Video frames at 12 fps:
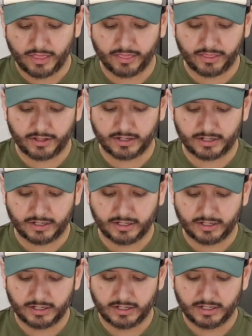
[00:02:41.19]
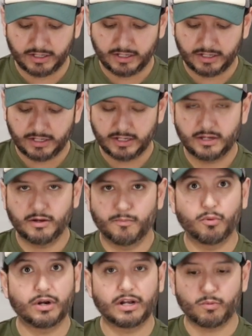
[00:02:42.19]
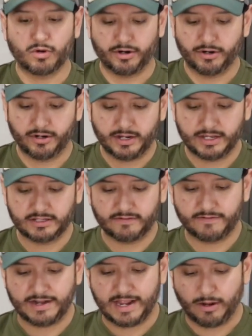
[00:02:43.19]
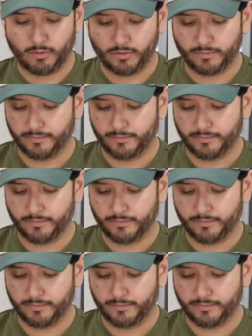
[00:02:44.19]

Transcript: the boiling water as of now.